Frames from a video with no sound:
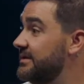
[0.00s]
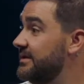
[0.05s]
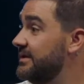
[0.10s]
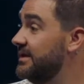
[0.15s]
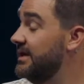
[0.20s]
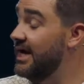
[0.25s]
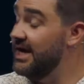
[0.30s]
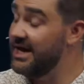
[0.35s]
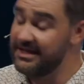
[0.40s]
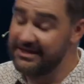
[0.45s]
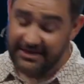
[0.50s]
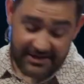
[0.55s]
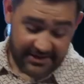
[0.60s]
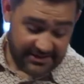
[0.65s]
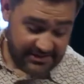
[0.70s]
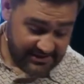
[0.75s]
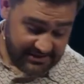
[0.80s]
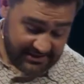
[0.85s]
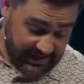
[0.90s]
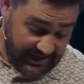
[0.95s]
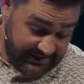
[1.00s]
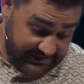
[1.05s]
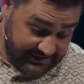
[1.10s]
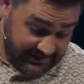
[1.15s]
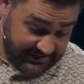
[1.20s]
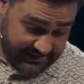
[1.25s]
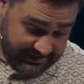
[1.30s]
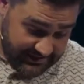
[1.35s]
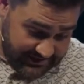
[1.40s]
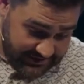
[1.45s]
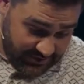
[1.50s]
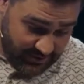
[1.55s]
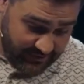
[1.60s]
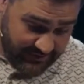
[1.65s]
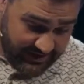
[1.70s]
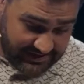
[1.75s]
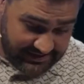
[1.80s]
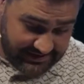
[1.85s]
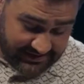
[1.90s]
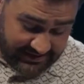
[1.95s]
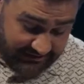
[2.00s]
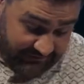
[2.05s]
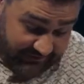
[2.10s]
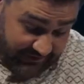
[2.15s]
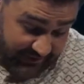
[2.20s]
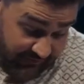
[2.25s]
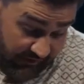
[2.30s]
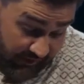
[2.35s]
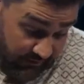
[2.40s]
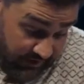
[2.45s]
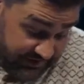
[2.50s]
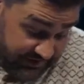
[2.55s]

And I just think it's so amazing. If I must